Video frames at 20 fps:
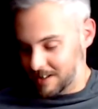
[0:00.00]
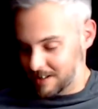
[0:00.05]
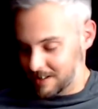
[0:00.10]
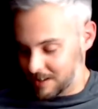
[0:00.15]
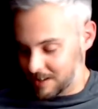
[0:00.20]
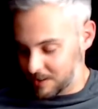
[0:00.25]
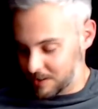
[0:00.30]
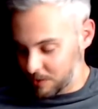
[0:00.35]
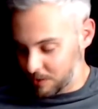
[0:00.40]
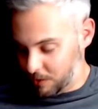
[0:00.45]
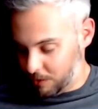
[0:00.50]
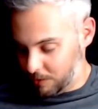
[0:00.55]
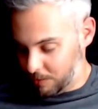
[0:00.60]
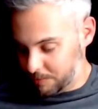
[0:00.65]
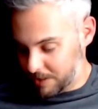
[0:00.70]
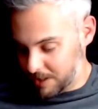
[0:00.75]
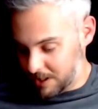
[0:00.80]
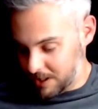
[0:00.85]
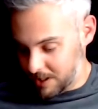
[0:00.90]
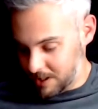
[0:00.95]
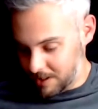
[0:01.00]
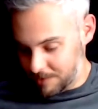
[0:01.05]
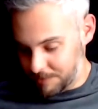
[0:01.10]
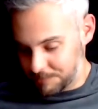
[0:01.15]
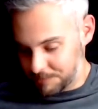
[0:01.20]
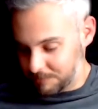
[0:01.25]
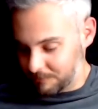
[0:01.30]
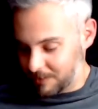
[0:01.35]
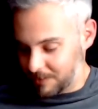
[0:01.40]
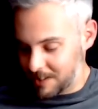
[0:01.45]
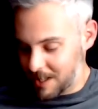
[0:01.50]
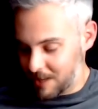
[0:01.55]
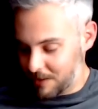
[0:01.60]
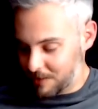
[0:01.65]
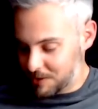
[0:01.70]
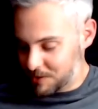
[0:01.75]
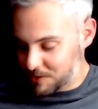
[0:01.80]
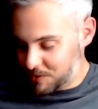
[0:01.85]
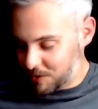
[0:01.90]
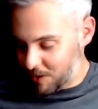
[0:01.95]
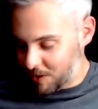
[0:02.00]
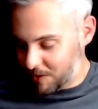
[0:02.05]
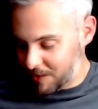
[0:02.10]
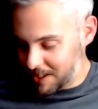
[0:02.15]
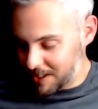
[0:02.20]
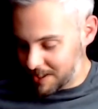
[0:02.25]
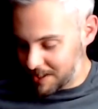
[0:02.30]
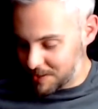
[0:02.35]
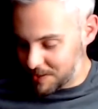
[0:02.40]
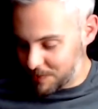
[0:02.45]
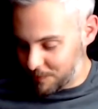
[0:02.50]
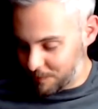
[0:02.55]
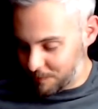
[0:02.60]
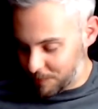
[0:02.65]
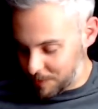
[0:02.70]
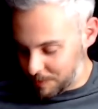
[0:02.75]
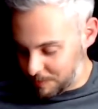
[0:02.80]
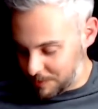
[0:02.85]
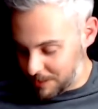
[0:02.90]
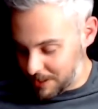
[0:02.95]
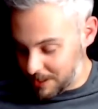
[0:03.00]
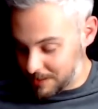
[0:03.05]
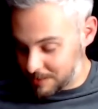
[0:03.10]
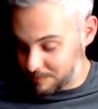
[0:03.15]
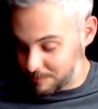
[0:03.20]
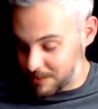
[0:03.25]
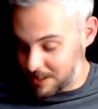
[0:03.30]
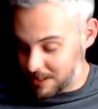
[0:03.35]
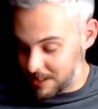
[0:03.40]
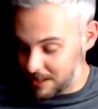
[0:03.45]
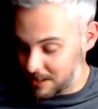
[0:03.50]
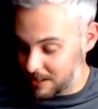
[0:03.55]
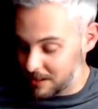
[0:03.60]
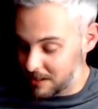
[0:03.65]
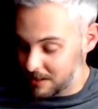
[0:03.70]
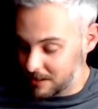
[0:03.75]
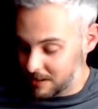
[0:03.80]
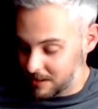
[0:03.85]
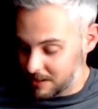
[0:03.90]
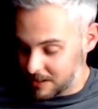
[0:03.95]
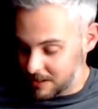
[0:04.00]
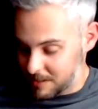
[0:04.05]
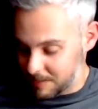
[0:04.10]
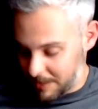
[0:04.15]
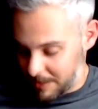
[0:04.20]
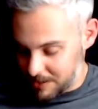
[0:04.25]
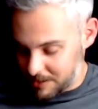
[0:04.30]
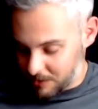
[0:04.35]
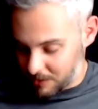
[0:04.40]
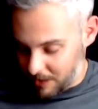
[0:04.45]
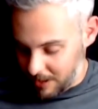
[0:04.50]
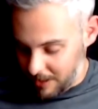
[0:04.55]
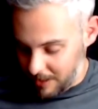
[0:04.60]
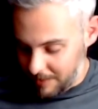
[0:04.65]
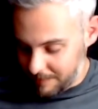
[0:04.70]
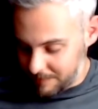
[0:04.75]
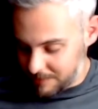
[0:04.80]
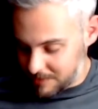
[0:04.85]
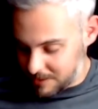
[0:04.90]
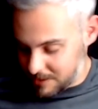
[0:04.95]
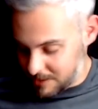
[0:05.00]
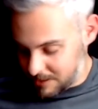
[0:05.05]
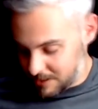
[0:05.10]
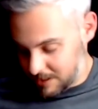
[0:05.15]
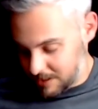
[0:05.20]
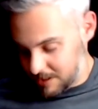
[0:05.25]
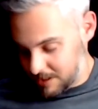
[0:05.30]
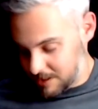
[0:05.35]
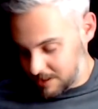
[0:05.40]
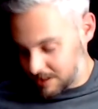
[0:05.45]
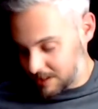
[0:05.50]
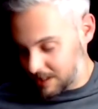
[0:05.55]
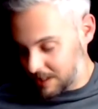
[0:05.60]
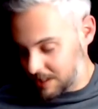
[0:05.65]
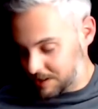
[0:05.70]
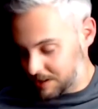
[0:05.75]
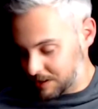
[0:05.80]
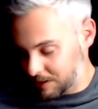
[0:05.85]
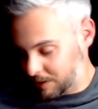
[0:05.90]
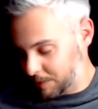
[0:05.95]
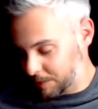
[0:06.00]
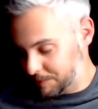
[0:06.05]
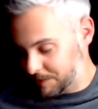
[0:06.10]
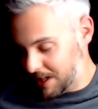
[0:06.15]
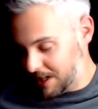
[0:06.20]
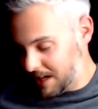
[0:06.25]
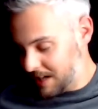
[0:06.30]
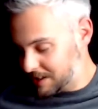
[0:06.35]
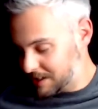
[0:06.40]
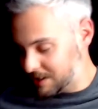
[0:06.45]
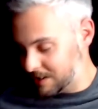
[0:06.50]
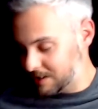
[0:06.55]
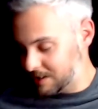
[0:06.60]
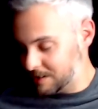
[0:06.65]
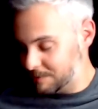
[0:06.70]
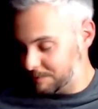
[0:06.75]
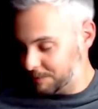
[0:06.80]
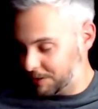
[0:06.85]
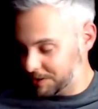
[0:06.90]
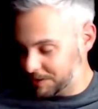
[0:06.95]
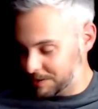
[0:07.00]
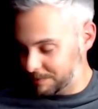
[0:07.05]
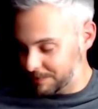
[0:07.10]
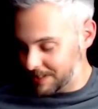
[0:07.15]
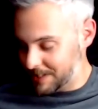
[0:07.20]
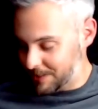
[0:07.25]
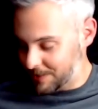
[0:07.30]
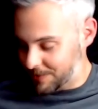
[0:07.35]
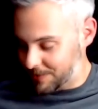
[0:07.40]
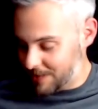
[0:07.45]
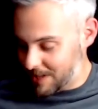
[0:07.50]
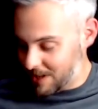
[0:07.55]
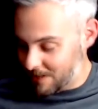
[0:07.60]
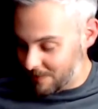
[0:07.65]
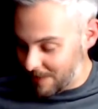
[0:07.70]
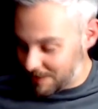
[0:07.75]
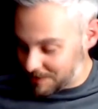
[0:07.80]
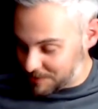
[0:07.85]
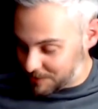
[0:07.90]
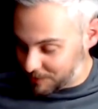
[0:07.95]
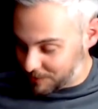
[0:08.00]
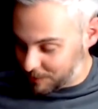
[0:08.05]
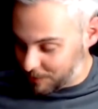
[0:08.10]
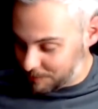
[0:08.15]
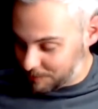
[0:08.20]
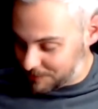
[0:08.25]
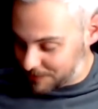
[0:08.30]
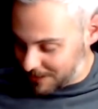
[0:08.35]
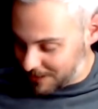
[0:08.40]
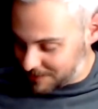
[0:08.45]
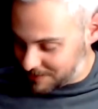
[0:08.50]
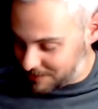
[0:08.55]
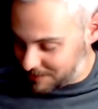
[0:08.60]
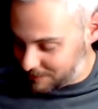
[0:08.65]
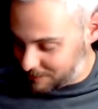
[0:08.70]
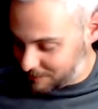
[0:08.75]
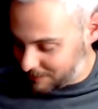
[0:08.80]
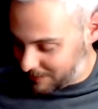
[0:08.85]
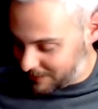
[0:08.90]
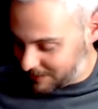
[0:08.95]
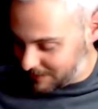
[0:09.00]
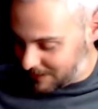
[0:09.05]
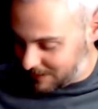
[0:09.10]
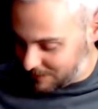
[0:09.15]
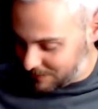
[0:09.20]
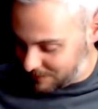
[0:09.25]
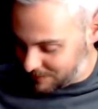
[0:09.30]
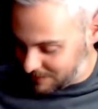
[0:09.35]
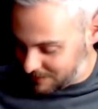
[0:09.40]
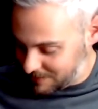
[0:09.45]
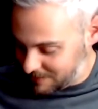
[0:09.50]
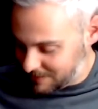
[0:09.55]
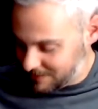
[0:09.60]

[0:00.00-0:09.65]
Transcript: Ignore me. There are drawings of what appear to be spacecraft, celestial objects, and possibly theoretical objects that look like they could